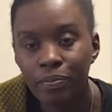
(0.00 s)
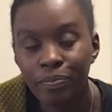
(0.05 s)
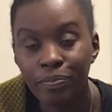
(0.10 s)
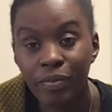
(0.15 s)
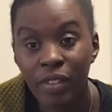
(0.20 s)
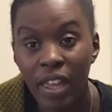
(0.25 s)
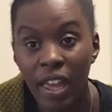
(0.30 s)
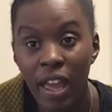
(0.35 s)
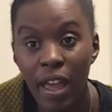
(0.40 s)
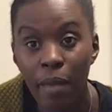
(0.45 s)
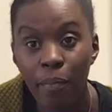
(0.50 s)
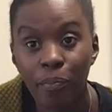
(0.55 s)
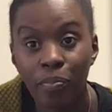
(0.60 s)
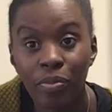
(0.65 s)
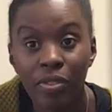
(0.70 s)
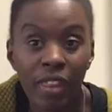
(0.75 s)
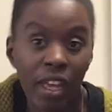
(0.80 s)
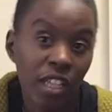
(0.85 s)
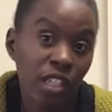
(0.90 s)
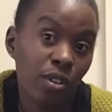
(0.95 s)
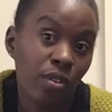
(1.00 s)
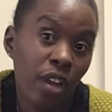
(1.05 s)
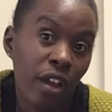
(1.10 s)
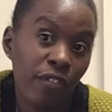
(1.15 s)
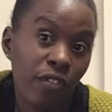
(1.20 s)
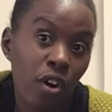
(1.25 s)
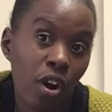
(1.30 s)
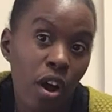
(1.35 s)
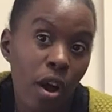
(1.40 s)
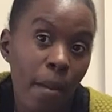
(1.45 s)
Yeah, that's all I've
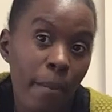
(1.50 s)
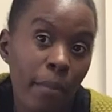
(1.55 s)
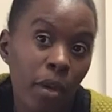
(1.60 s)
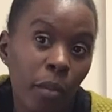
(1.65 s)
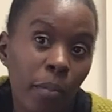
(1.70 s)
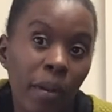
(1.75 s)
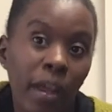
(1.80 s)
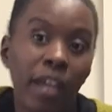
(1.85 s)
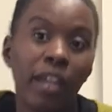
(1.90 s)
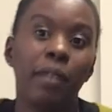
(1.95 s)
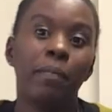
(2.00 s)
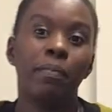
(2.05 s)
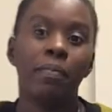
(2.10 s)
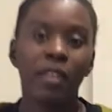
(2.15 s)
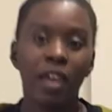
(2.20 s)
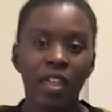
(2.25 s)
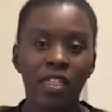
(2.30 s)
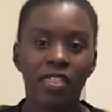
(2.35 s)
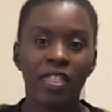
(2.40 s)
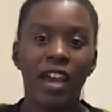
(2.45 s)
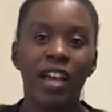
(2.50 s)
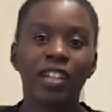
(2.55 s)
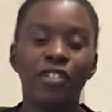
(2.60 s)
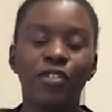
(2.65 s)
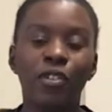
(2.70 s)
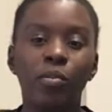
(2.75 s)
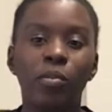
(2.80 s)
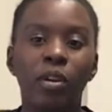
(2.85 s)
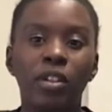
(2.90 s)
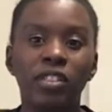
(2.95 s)
got on meal planning. Thanks for
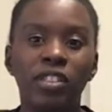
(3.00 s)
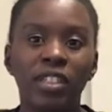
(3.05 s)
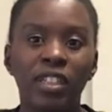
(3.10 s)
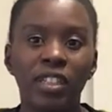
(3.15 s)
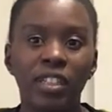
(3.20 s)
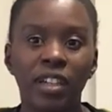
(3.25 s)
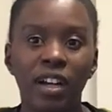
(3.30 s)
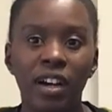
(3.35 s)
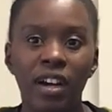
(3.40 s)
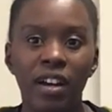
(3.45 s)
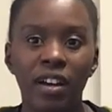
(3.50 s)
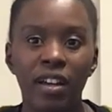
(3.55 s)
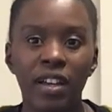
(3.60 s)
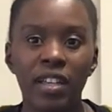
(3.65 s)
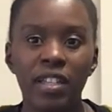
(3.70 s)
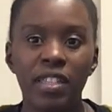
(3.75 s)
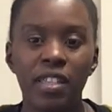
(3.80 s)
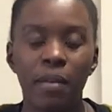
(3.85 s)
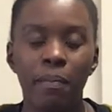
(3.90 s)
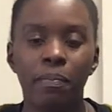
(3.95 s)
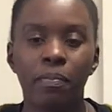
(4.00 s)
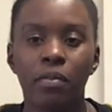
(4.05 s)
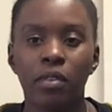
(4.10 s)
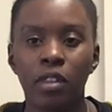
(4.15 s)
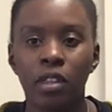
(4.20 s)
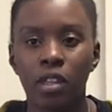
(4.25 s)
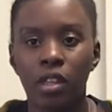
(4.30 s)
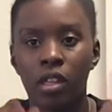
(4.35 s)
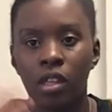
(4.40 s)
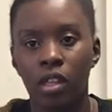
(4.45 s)
watching, guys.
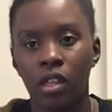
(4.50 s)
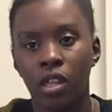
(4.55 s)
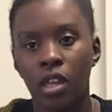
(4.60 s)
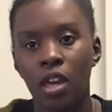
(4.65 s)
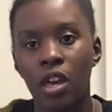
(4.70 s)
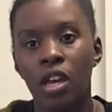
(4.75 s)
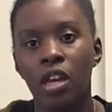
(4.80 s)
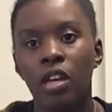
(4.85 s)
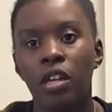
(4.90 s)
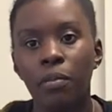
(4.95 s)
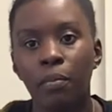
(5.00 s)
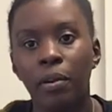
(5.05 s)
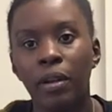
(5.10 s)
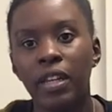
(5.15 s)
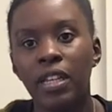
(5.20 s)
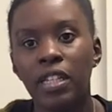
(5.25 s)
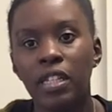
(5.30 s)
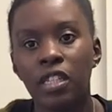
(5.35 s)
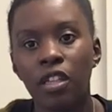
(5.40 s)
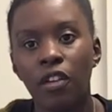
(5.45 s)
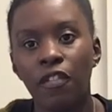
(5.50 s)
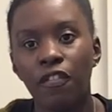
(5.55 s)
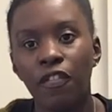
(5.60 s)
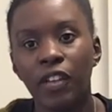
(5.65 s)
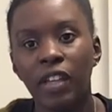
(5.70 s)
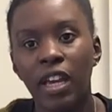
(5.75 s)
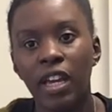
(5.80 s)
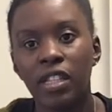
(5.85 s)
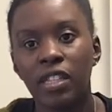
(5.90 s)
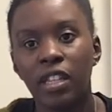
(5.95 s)
Please don't
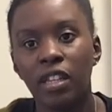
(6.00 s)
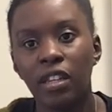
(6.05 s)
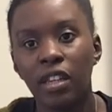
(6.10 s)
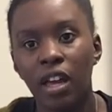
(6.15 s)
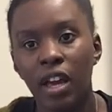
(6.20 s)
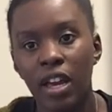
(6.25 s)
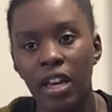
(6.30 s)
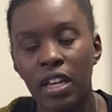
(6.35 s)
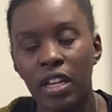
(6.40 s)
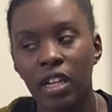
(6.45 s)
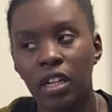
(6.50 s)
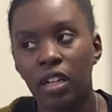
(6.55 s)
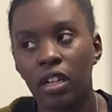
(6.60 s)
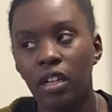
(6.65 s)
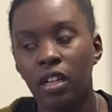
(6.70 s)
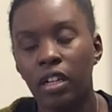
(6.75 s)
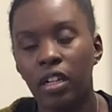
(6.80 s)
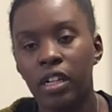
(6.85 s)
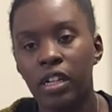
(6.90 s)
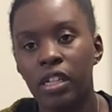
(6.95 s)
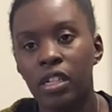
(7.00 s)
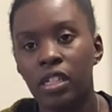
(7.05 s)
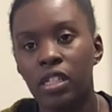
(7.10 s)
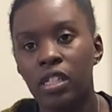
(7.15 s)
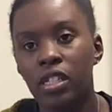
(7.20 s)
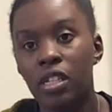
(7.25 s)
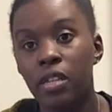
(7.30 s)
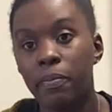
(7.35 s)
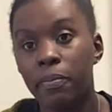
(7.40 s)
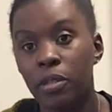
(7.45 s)
forget to like and
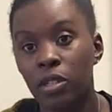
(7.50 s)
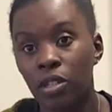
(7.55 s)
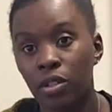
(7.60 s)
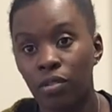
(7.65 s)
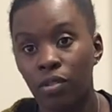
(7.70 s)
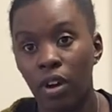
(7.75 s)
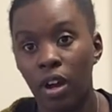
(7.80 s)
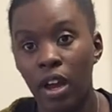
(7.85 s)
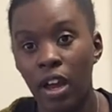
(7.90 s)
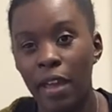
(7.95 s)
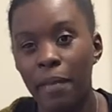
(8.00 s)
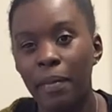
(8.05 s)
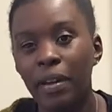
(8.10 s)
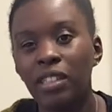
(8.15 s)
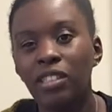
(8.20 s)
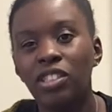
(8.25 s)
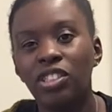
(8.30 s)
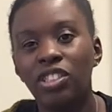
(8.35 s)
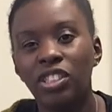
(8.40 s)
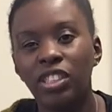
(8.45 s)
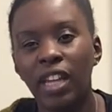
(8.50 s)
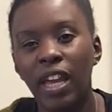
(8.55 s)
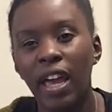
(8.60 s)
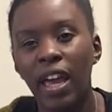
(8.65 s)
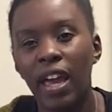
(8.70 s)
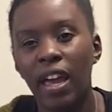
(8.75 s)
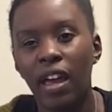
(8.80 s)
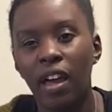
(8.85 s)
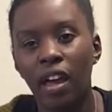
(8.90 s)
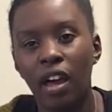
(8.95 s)
subscribe and
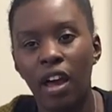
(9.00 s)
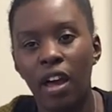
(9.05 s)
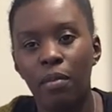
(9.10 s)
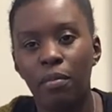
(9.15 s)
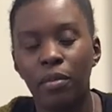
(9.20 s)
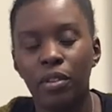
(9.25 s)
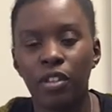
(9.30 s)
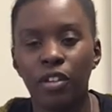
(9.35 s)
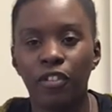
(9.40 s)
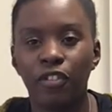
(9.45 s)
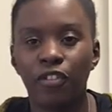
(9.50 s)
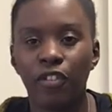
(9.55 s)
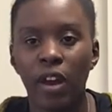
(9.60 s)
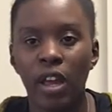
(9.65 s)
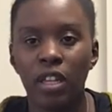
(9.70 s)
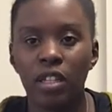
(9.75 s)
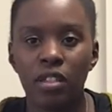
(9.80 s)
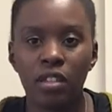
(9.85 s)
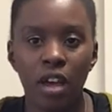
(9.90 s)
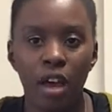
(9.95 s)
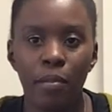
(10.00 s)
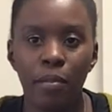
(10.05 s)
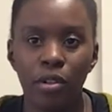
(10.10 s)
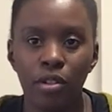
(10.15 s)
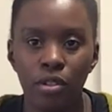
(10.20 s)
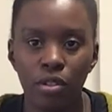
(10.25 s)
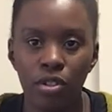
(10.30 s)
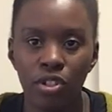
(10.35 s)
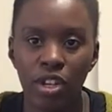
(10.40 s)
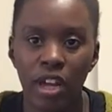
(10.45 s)
share with your friends. I'm a
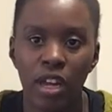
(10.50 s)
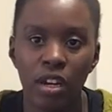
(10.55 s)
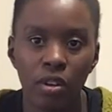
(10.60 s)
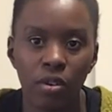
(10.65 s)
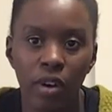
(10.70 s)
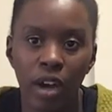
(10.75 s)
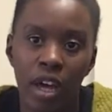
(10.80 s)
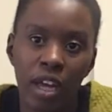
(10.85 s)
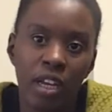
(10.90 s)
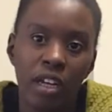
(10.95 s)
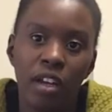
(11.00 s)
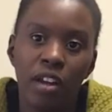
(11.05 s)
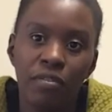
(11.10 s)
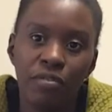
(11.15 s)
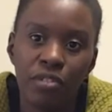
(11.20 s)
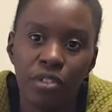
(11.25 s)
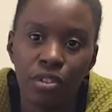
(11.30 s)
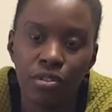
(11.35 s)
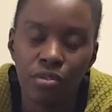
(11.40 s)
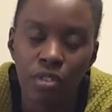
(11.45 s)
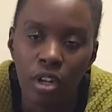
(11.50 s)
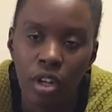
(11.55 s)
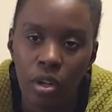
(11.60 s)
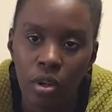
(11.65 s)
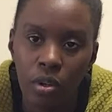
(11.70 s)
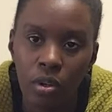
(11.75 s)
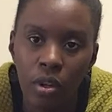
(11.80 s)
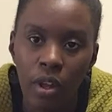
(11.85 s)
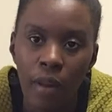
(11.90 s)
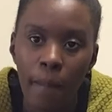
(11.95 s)
new channel, I'd love to
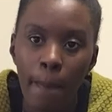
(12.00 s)
grow.